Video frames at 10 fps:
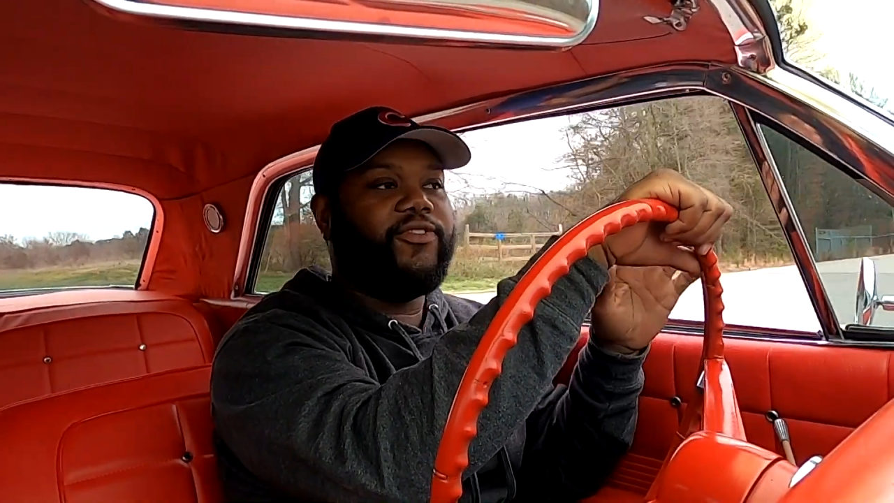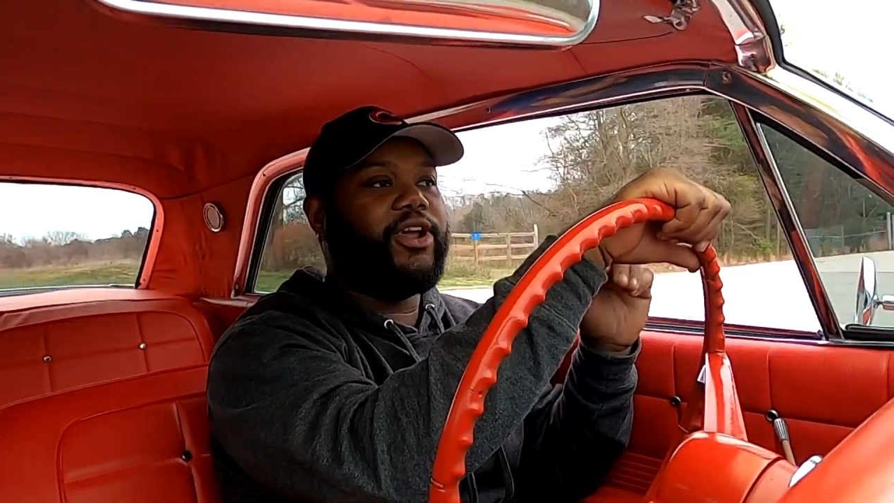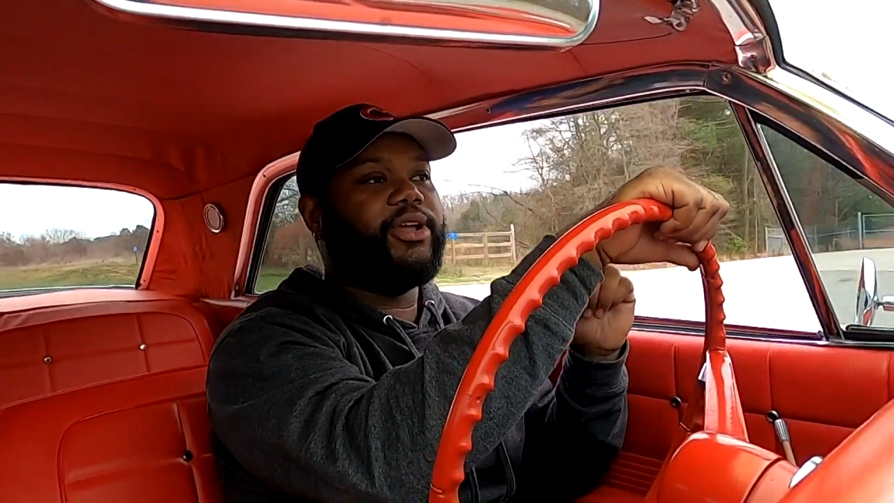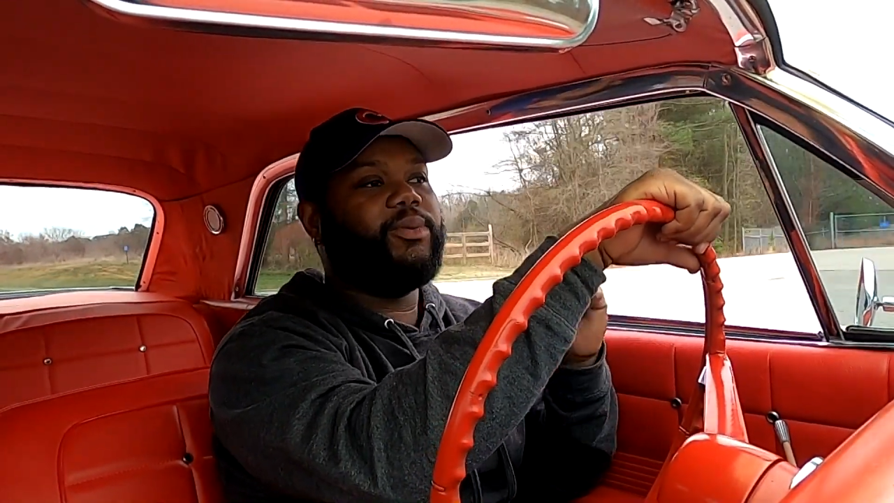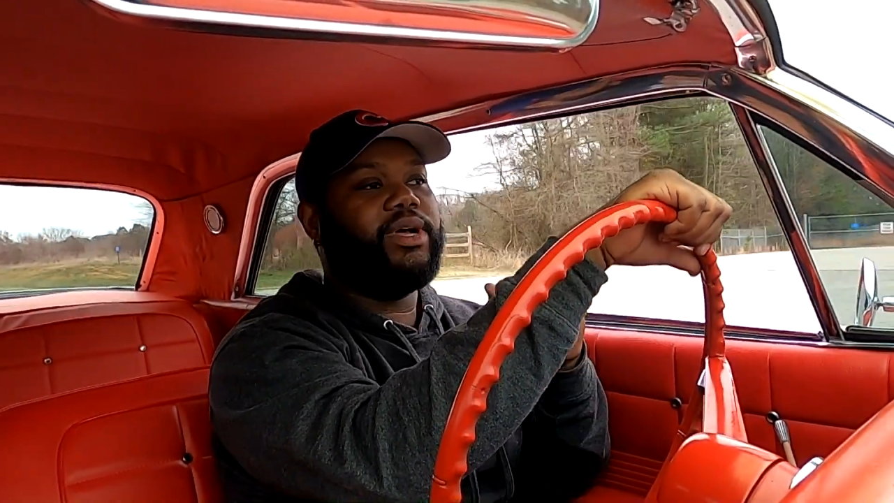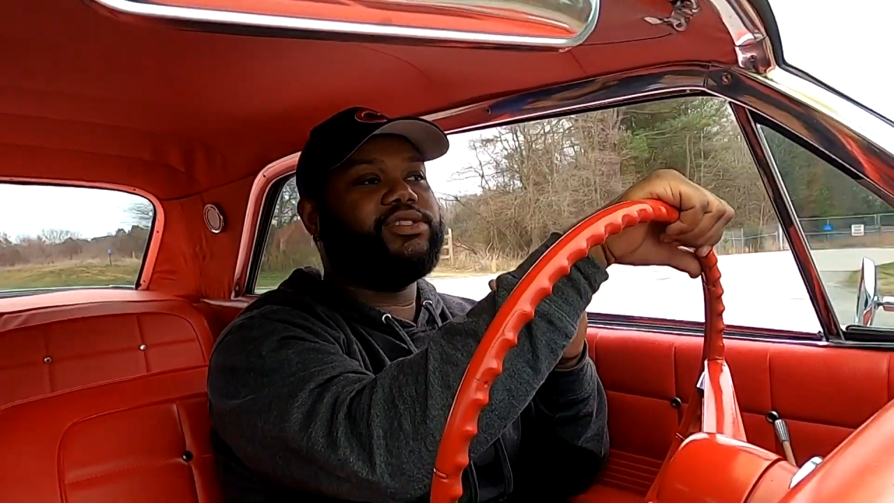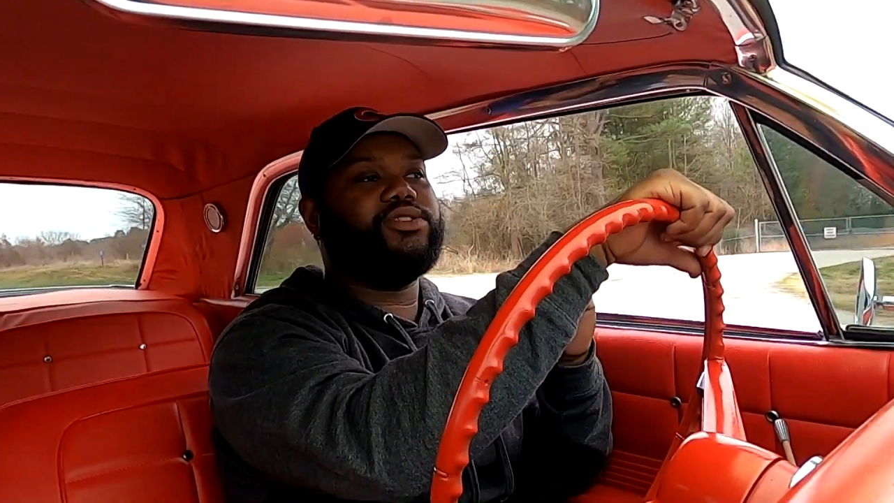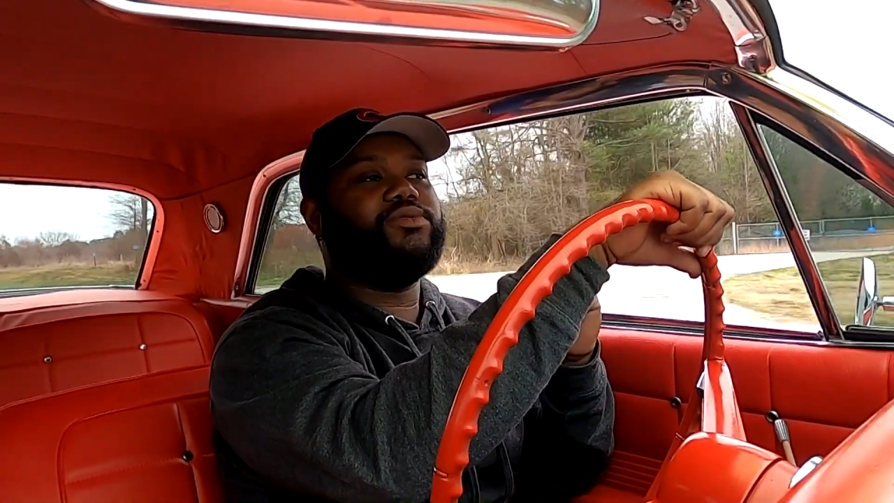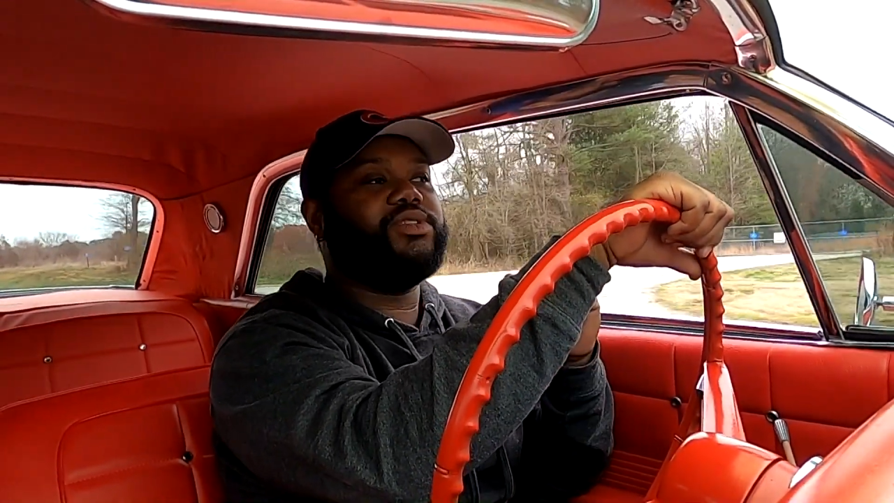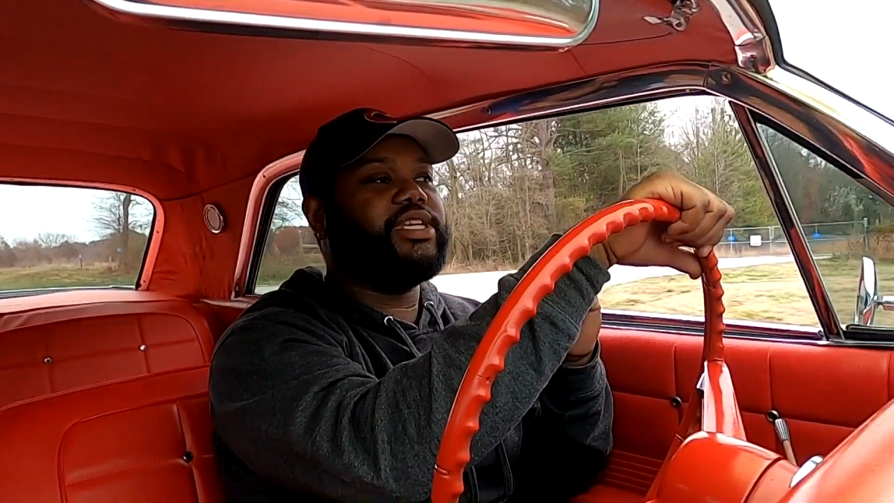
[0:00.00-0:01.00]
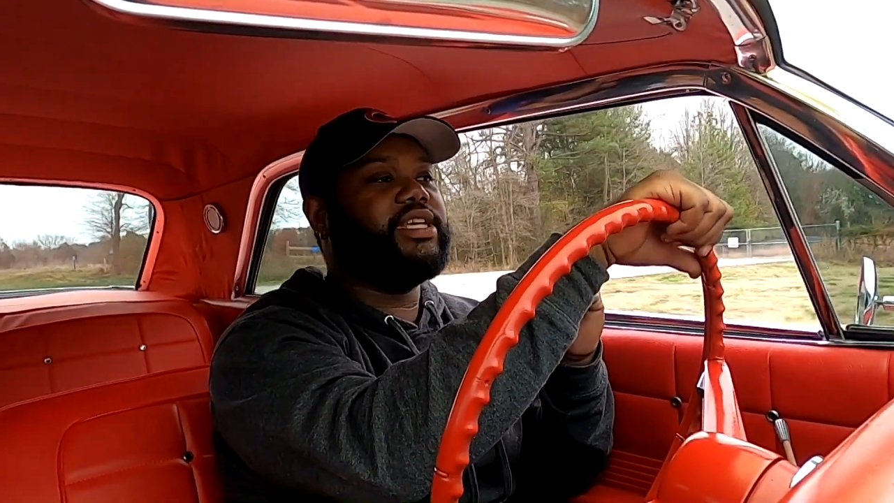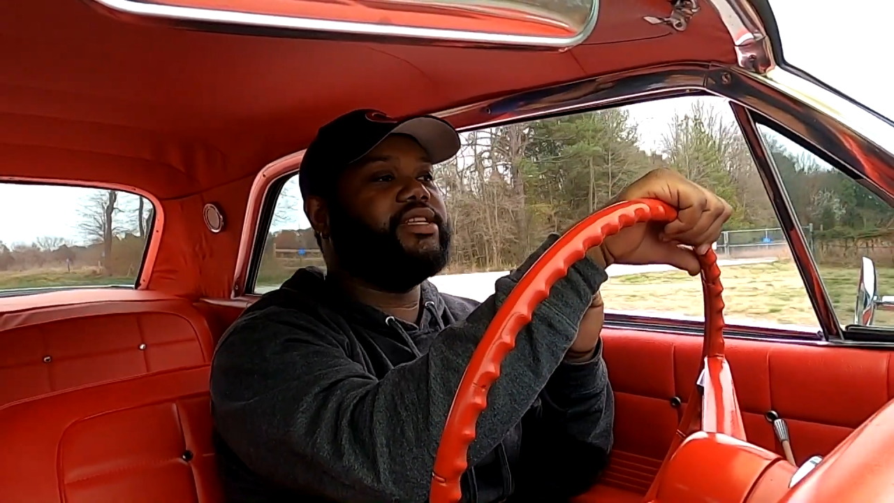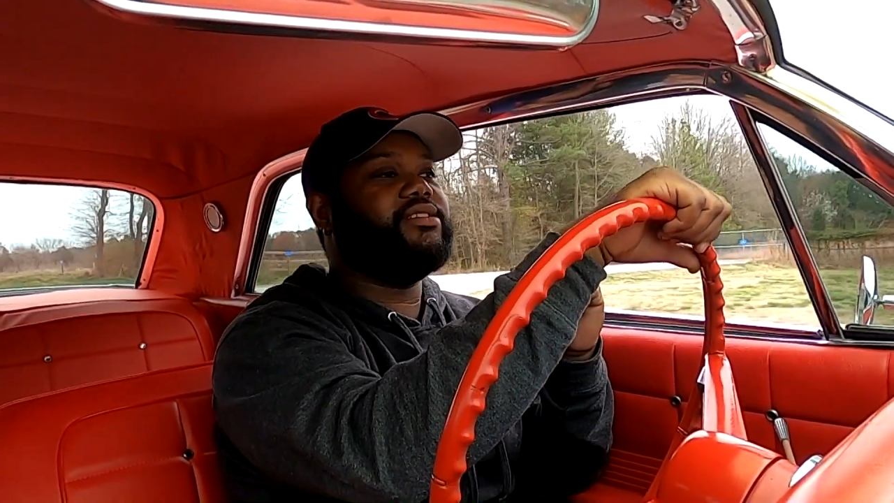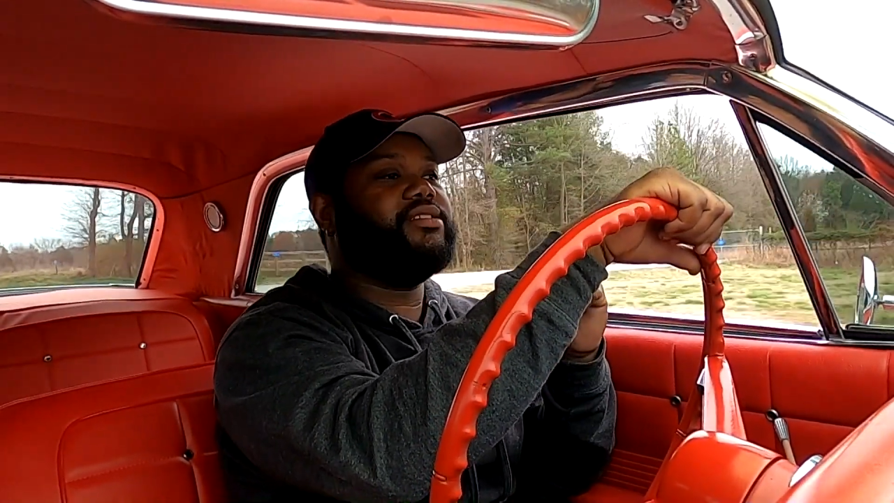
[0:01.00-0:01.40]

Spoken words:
very well tuned in.